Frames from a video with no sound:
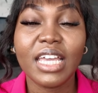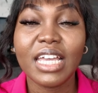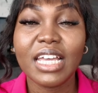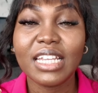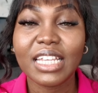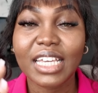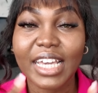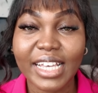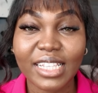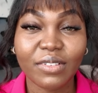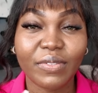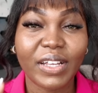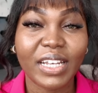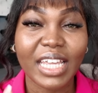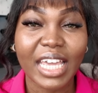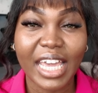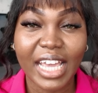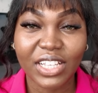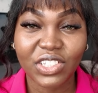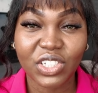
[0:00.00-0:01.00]
In the case of an
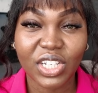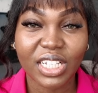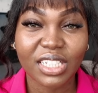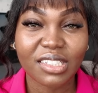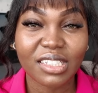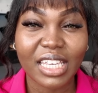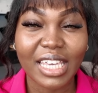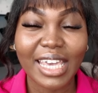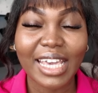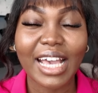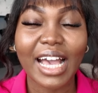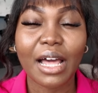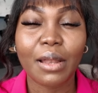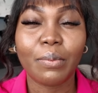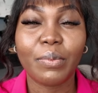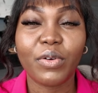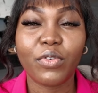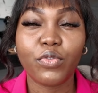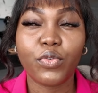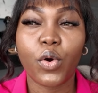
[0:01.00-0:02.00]
agent, it can
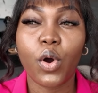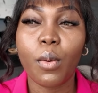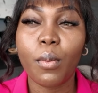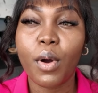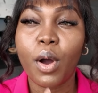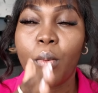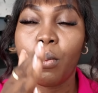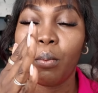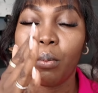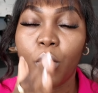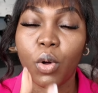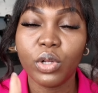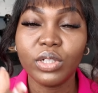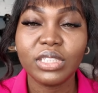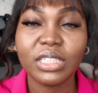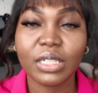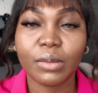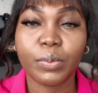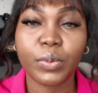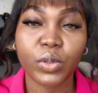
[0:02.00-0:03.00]
perform
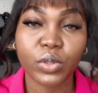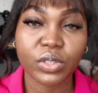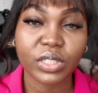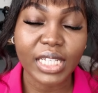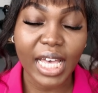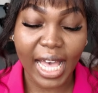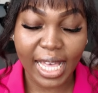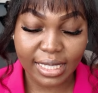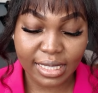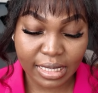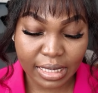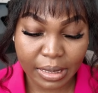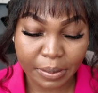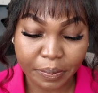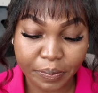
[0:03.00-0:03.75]
multiple tasks.